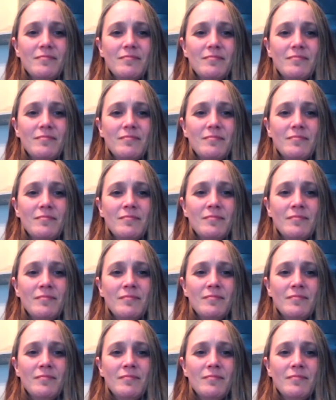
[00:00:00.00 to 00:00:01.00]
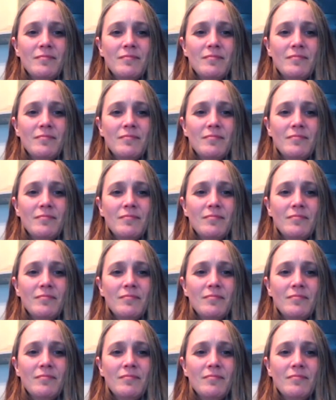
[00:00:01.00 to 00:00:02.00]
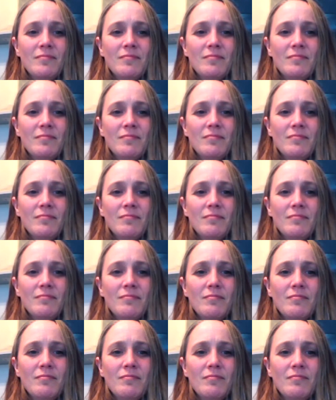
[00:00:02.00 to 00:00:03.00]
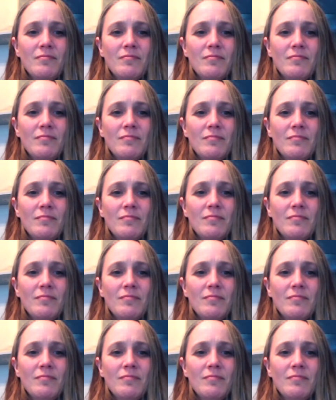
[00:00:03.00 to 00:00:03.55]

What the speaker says: (silent)